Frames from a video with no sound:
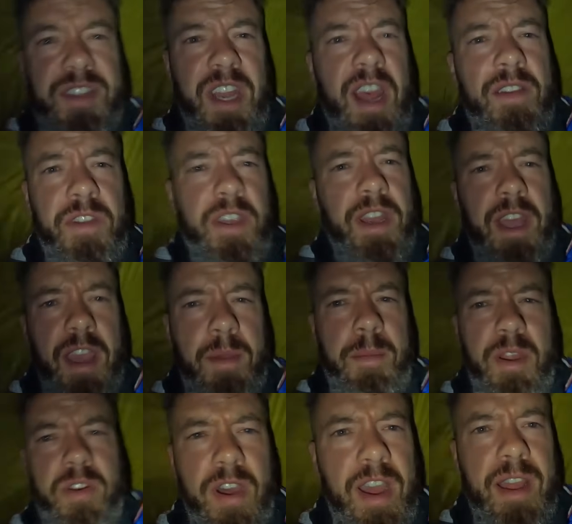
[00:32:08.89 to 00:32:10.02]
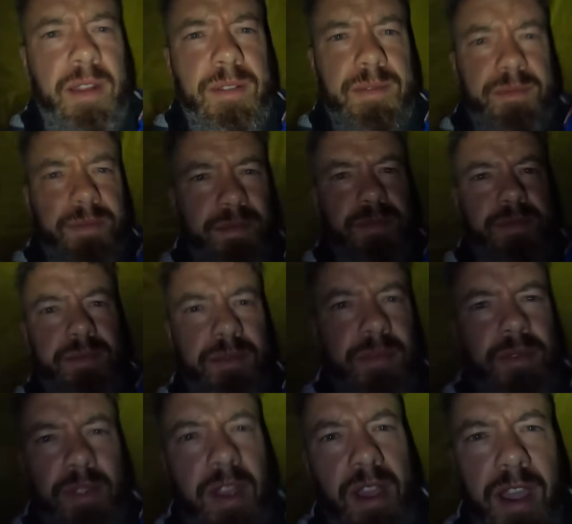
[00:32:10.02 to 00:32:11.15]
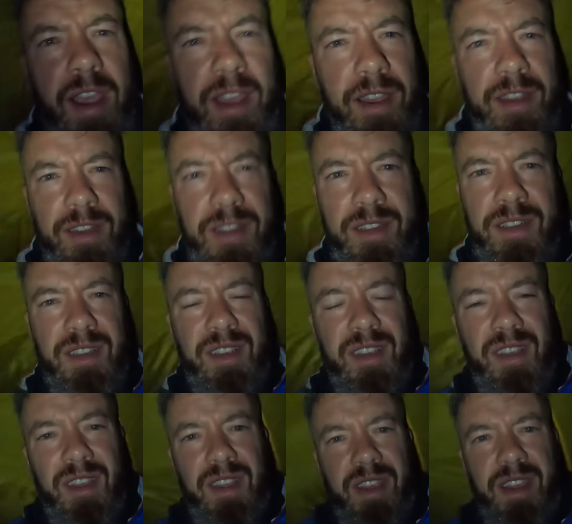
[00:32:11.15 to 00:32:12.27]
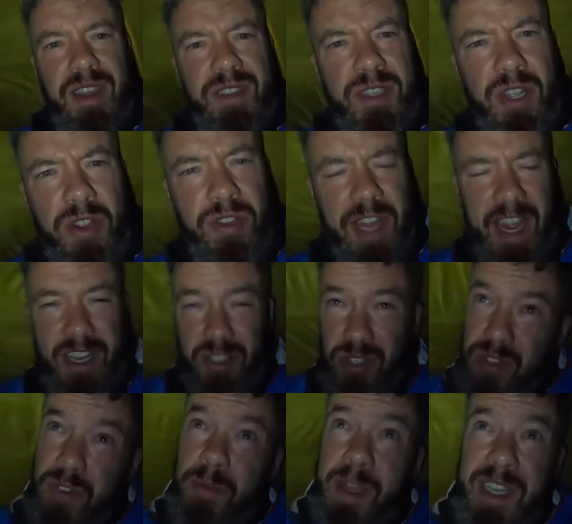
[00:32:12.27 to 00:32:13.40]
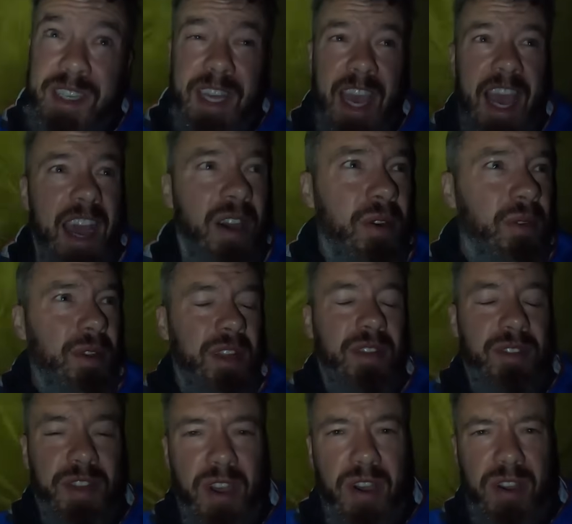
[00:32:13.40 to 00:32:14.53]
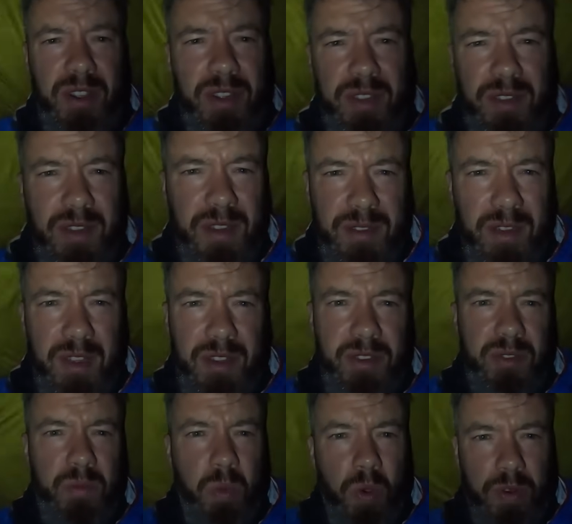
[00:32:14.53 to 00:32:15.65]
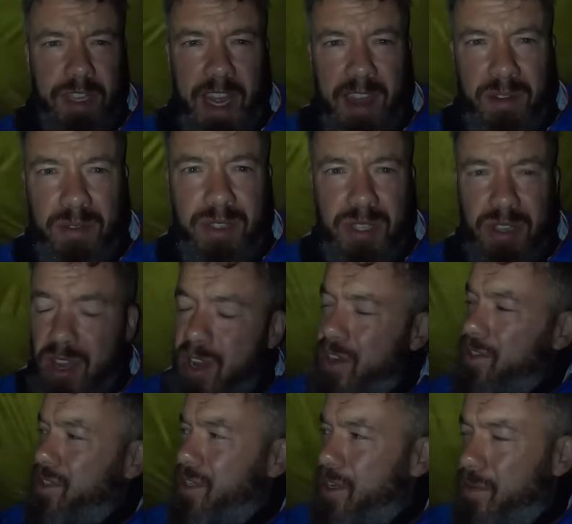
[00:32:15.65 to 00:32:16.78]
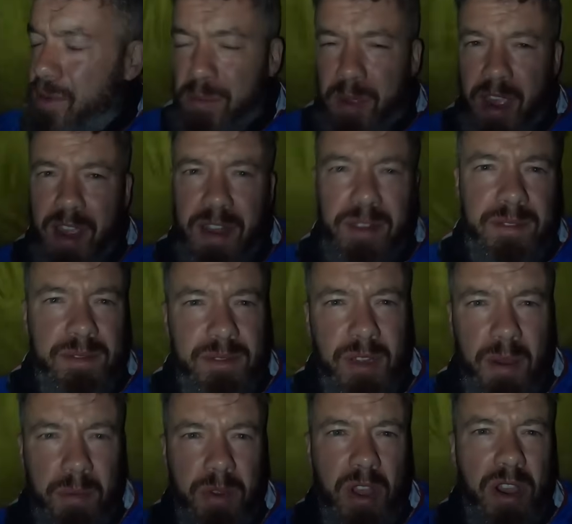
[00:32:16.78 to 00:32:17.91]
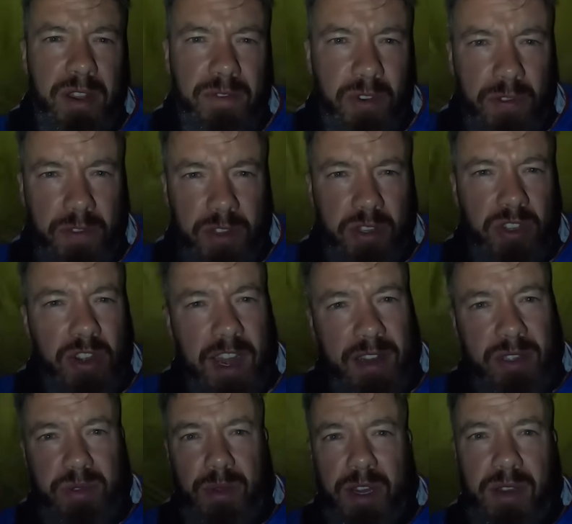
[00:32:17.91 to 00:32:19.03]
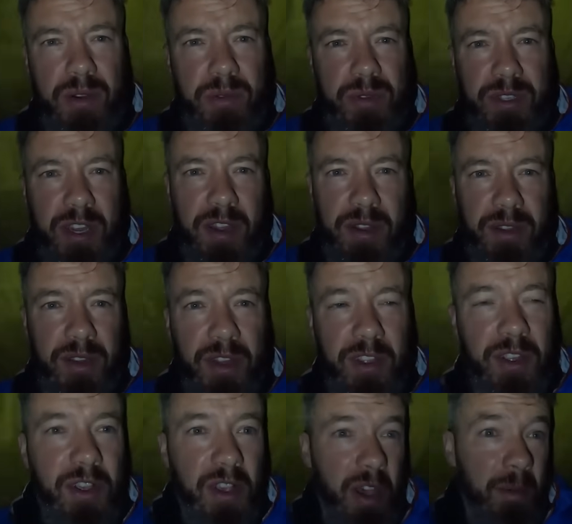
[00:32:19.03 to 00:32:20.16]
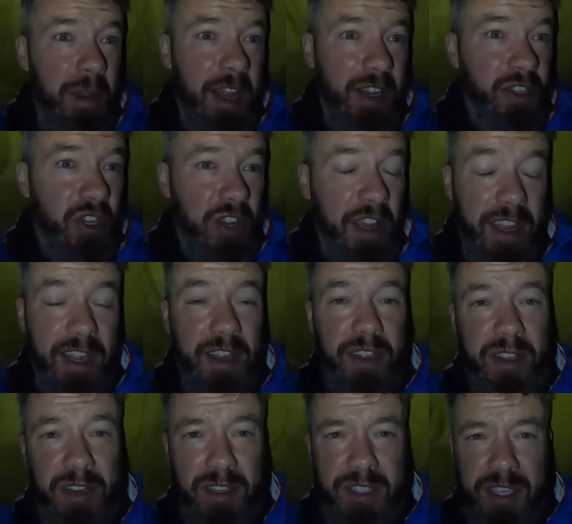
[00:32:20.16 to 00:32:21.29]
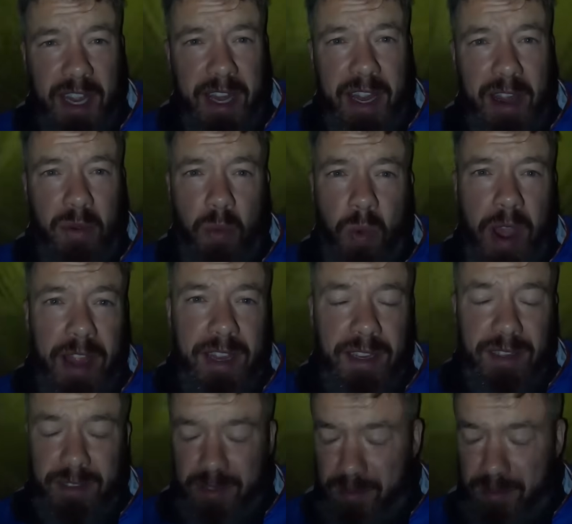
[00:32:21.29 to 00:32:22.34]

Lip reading: I don't know if you can hear me alright. It's too dangerous for me to get out in the dark and walk down because I can't see where I'm going. I'm kind of off the track as well, so I'm literally going to sit in here and wait